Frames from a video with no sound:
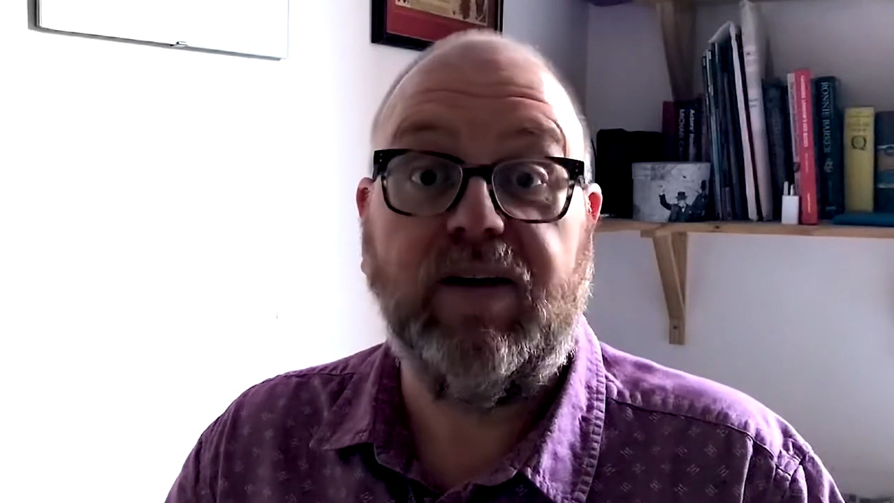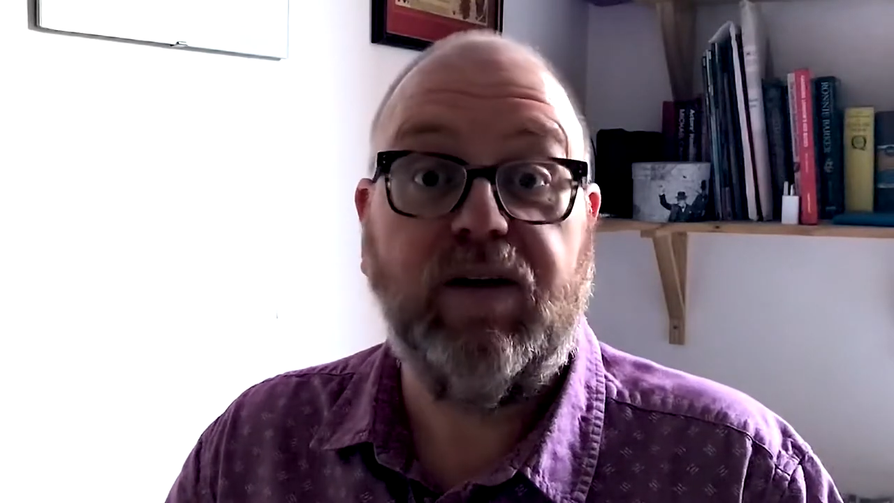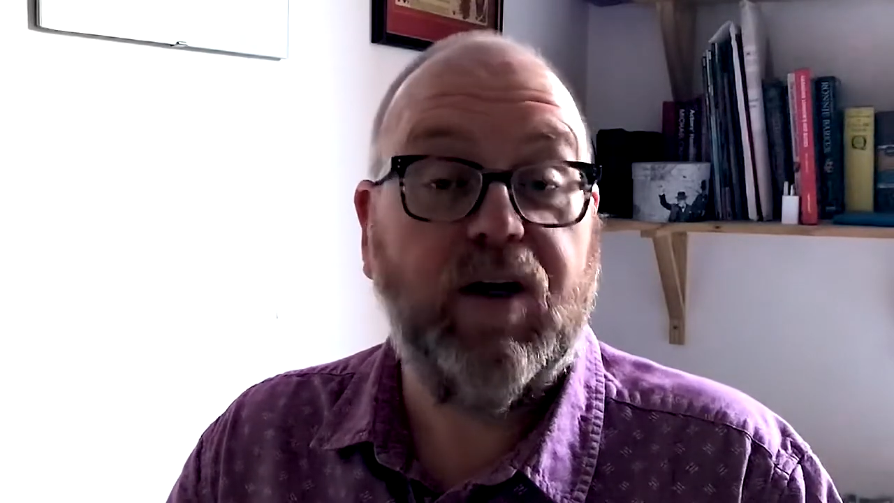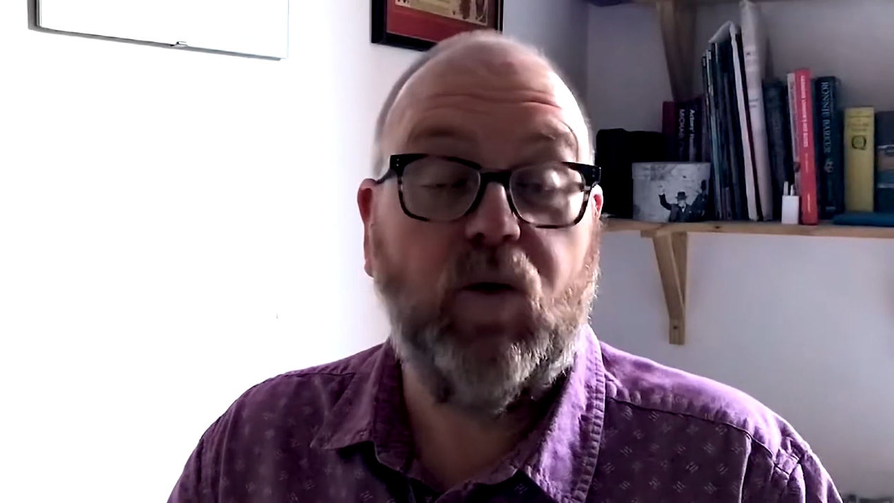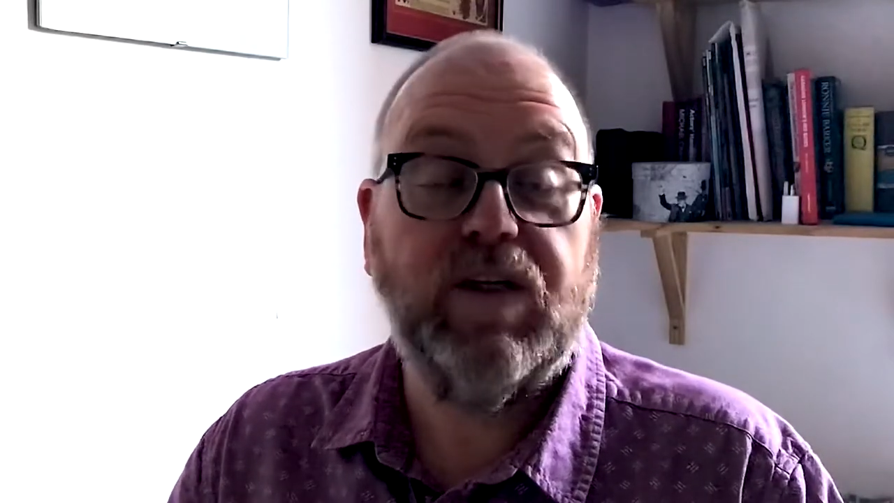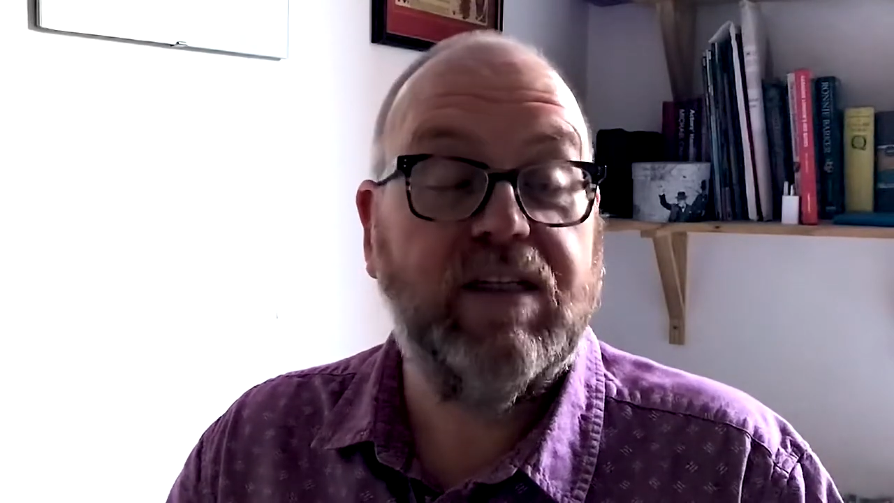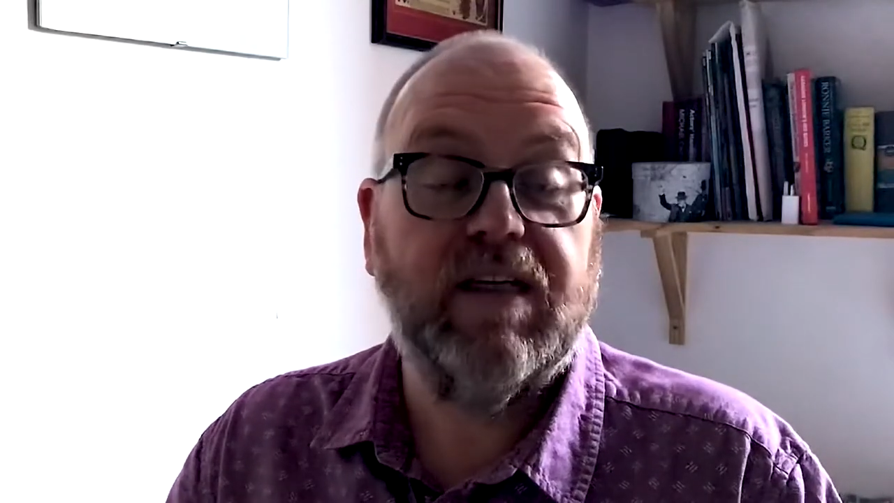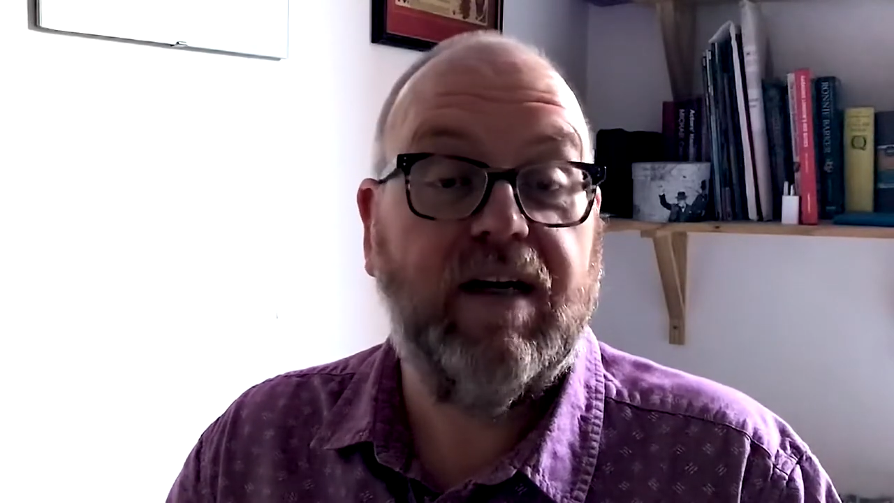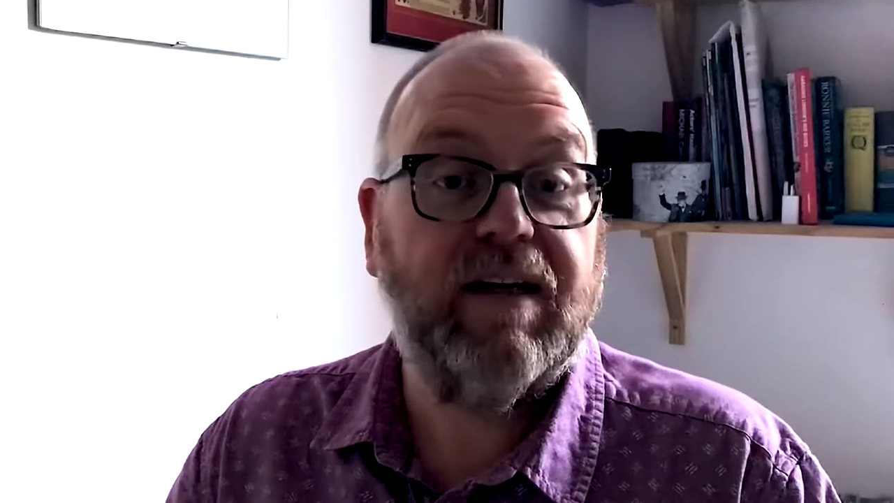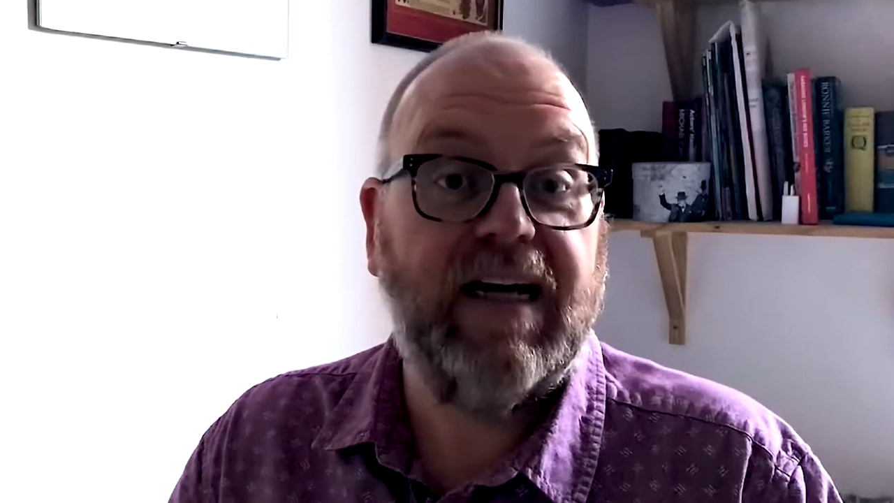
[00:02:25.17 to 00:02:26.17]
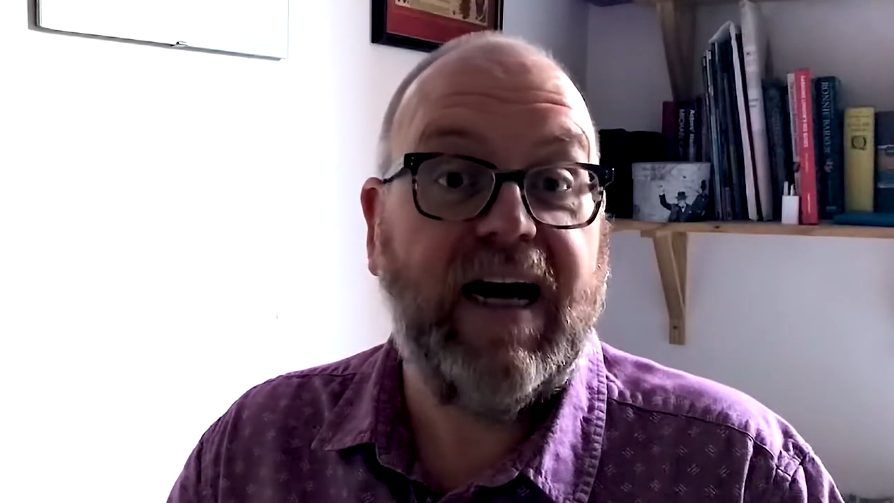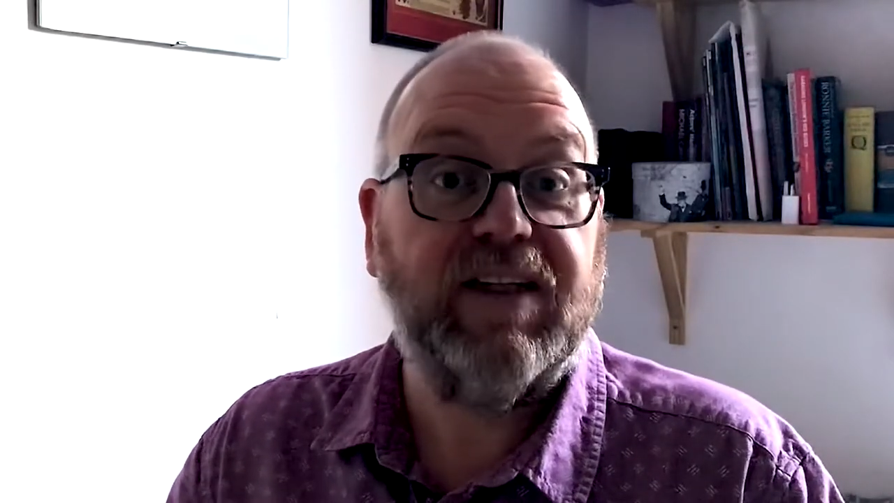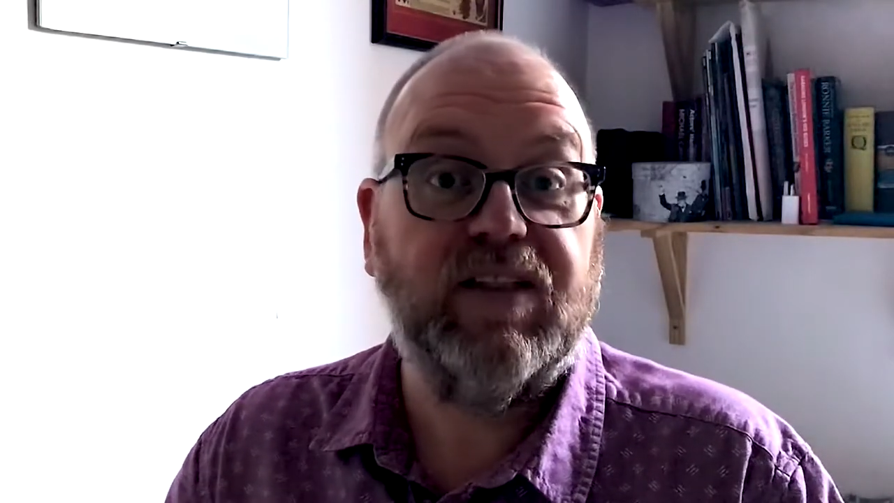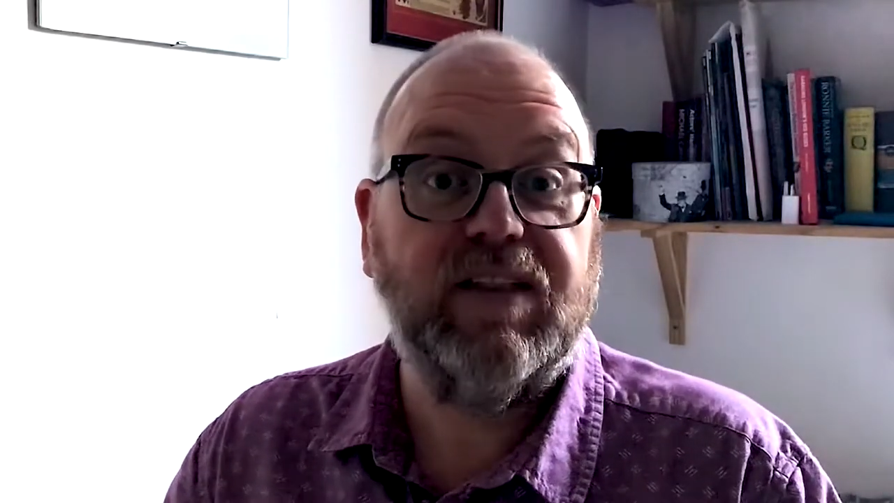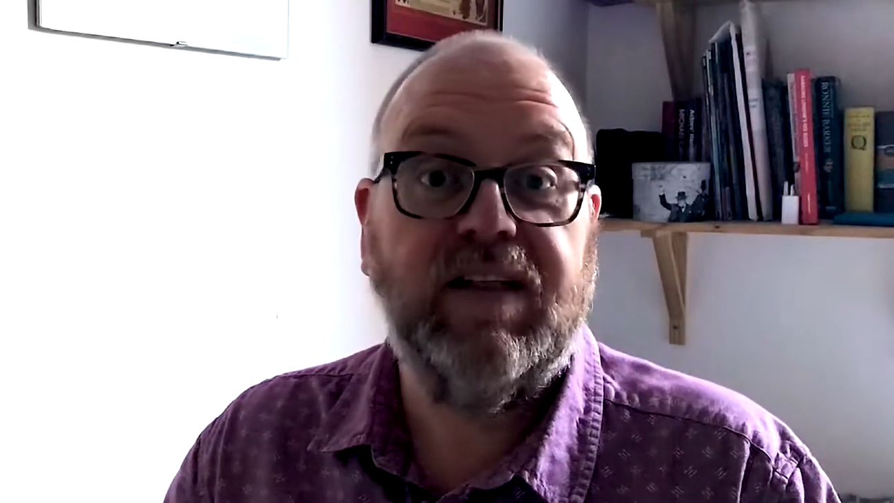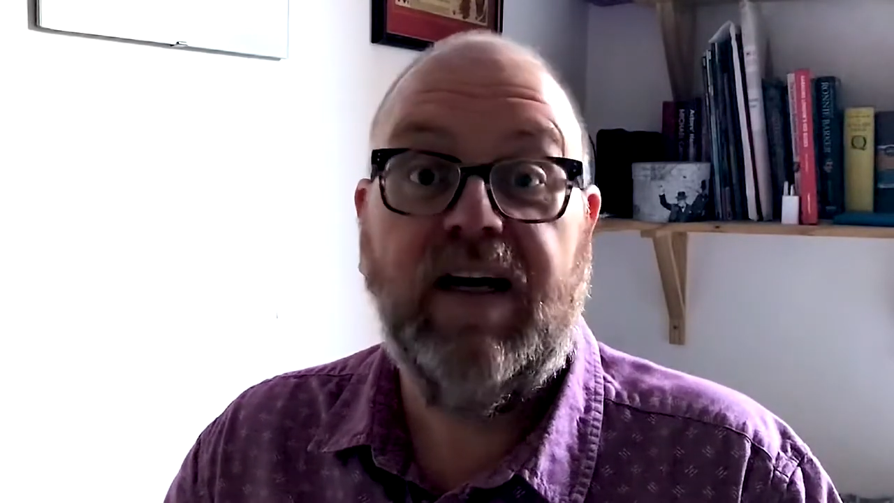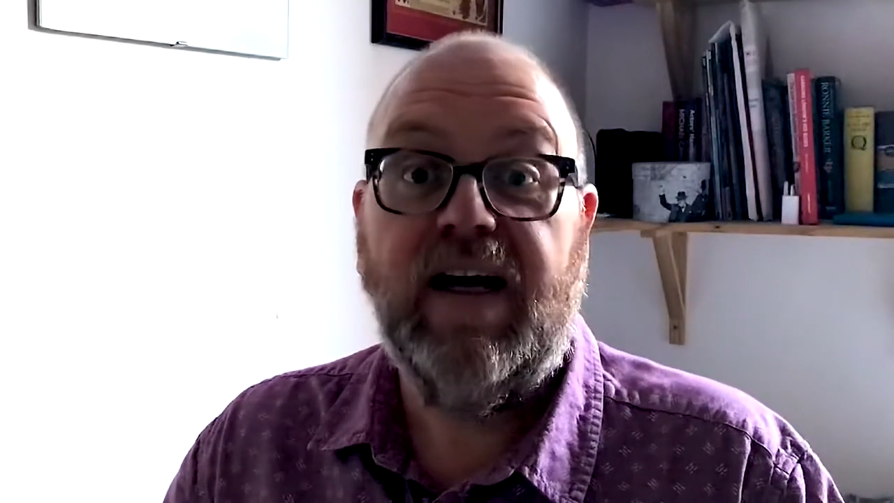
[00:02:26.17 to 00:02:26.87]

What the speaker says: Colchester, Clacton,